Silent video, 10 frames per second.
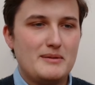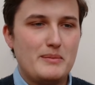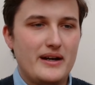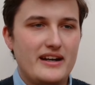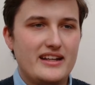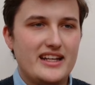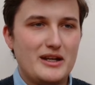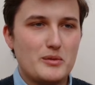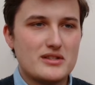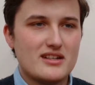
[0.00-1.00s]
But
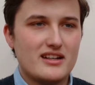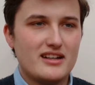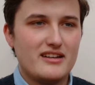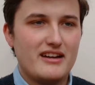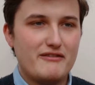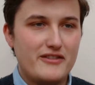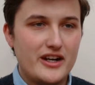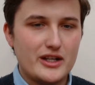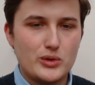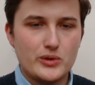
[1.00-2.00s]
it was a, a
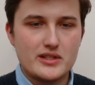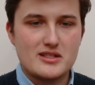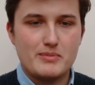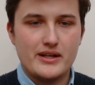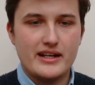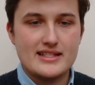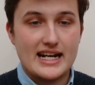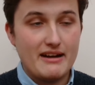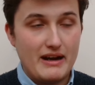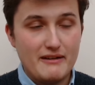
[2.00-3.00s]
very cool experience.
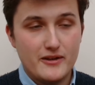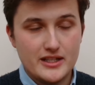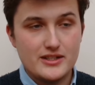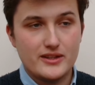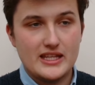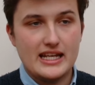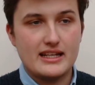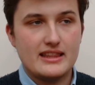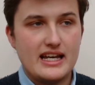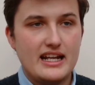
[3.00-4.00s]
And I, I really do
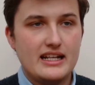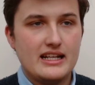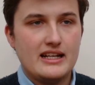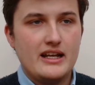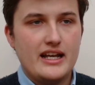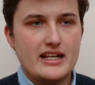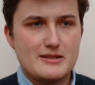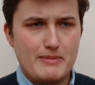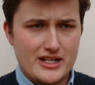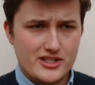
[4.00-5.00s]
think that
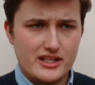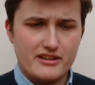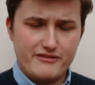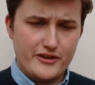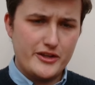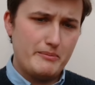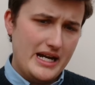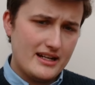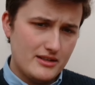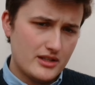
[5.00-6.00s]
especially the further
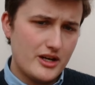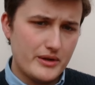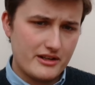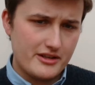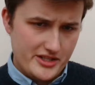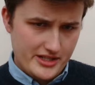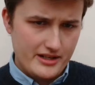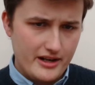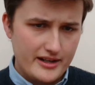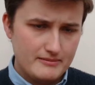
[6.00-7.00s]
back you go in Christian
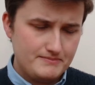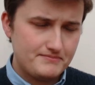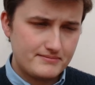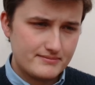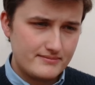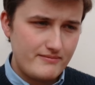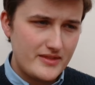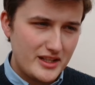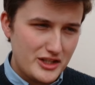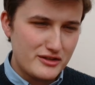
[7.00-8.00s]
art,
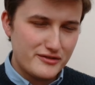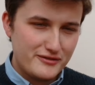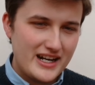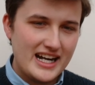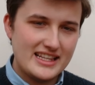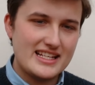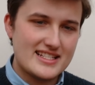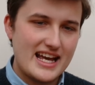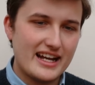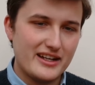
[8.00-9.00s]
you find
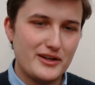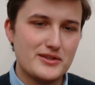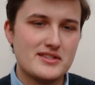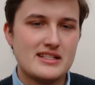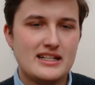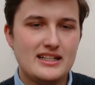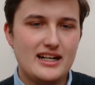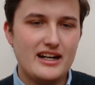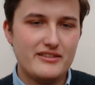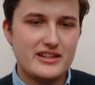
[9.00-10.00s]
these echoes
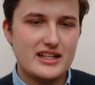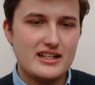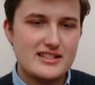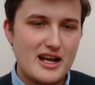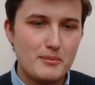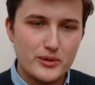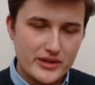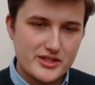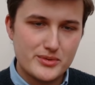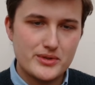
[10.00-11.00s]
of the temple
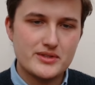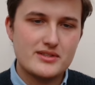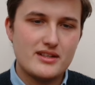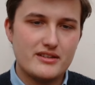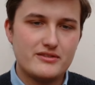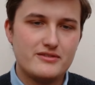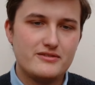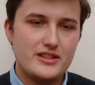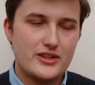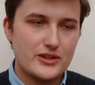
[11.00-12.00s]
rituals of
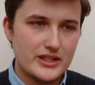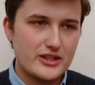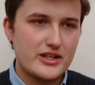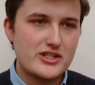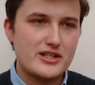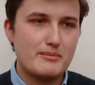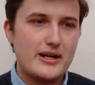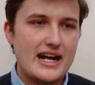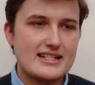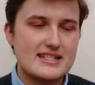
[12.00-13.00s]
the early Christian
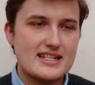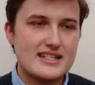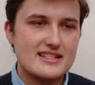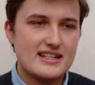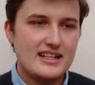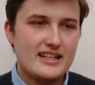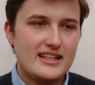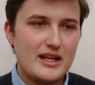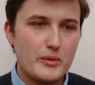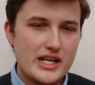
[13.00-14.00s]
practices
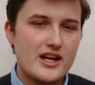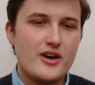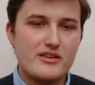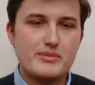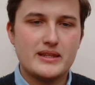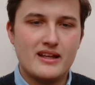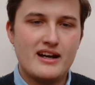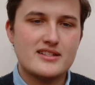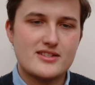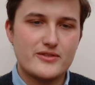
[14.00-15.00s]
that we know have been
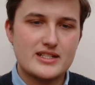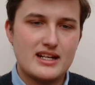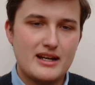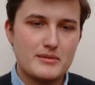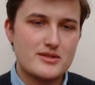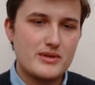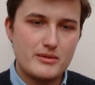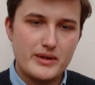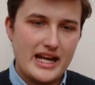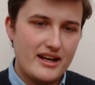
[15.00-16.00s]
lost over time because we,
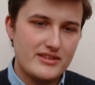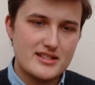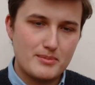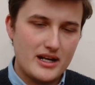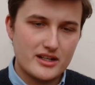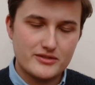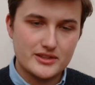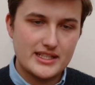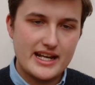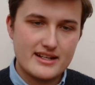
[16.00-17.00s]
we have these
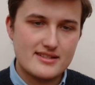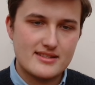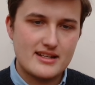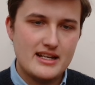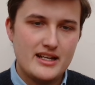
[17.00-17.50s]
apocryphal texts